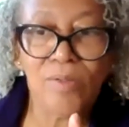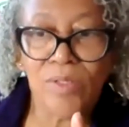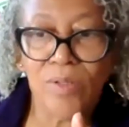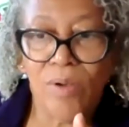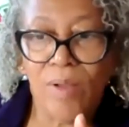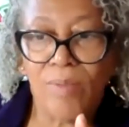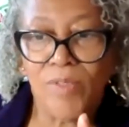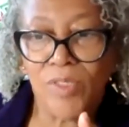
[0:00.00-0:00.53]

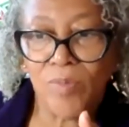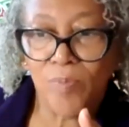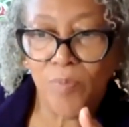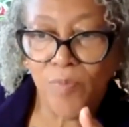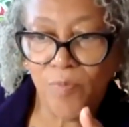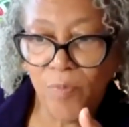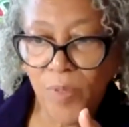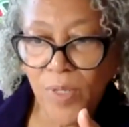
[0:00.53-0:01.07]
So I'm just
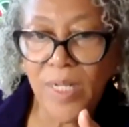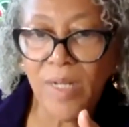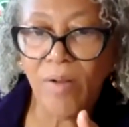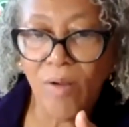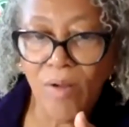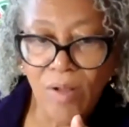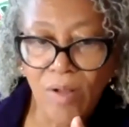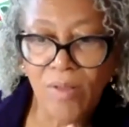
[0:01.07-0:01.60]
putting
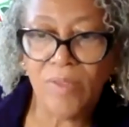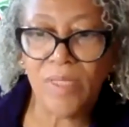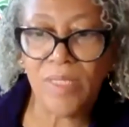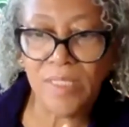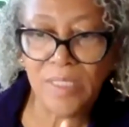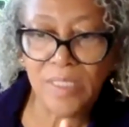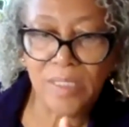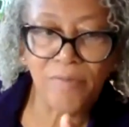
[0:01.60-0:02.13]
all
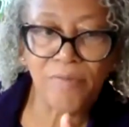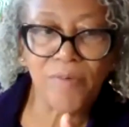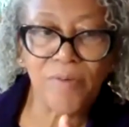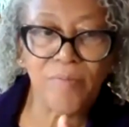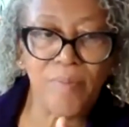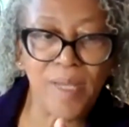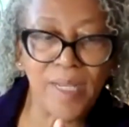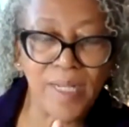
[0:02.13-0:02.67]
these
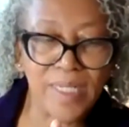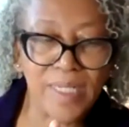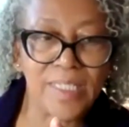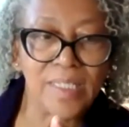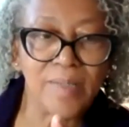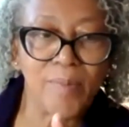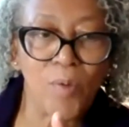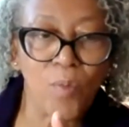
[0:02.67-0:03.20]
different
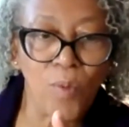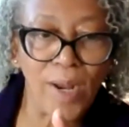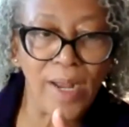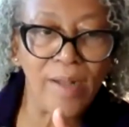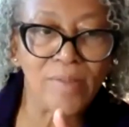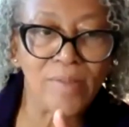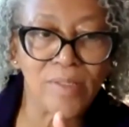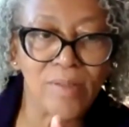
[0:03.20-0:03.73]
mechanisms
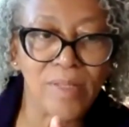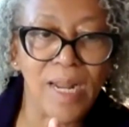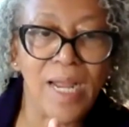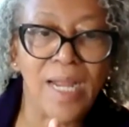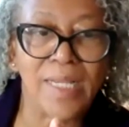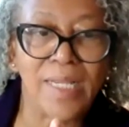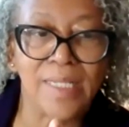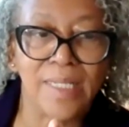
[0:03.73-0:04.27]
around so that
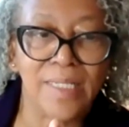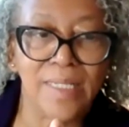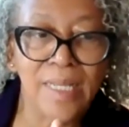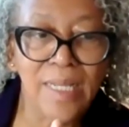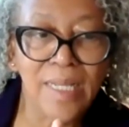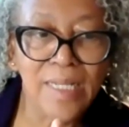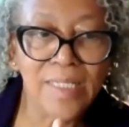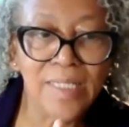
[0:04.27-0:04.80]
I can
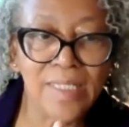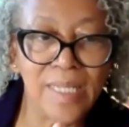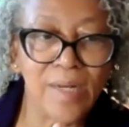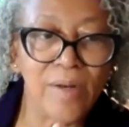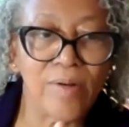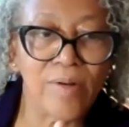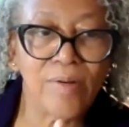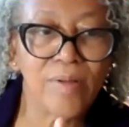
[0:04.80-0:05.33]

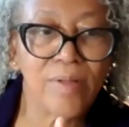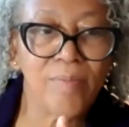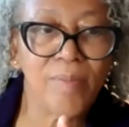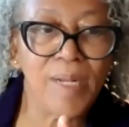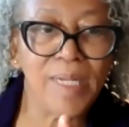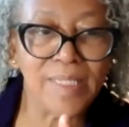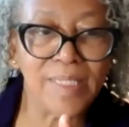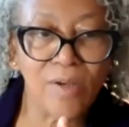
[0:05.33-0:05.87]
center
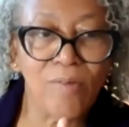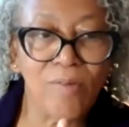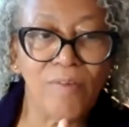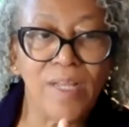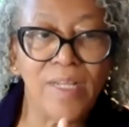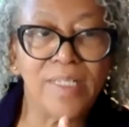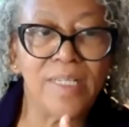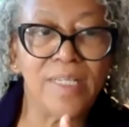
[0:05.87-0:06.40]
myself
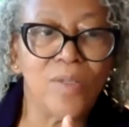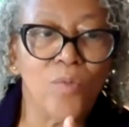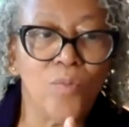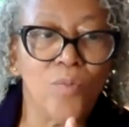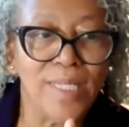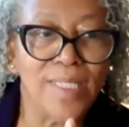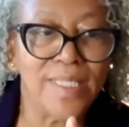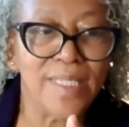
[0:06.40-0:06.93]
and get the
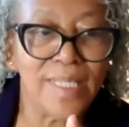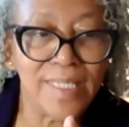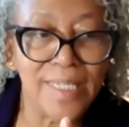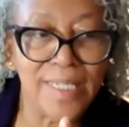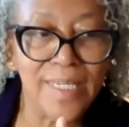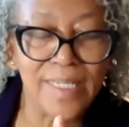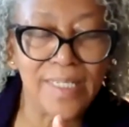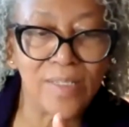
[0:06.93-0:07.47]
rest that's
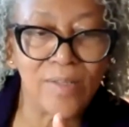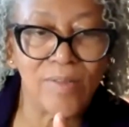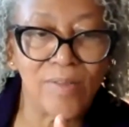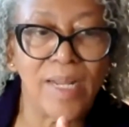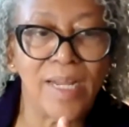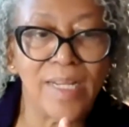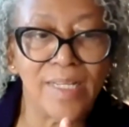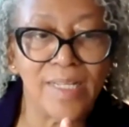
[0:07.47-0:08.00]
needed so that
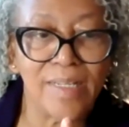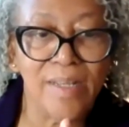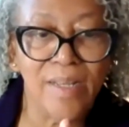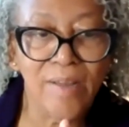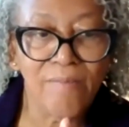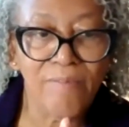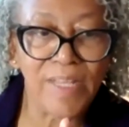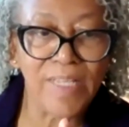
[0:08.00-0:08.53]
I can
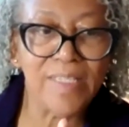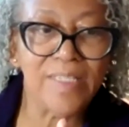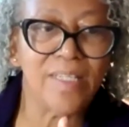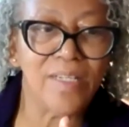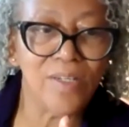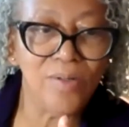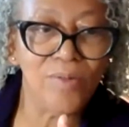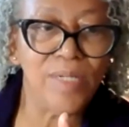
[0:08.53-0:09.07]
face the
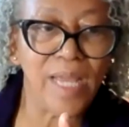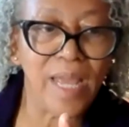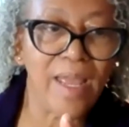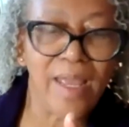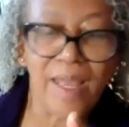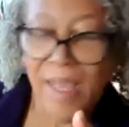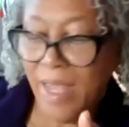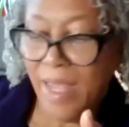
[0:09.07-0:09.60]
new
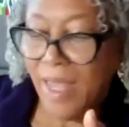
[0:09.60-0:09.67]
day.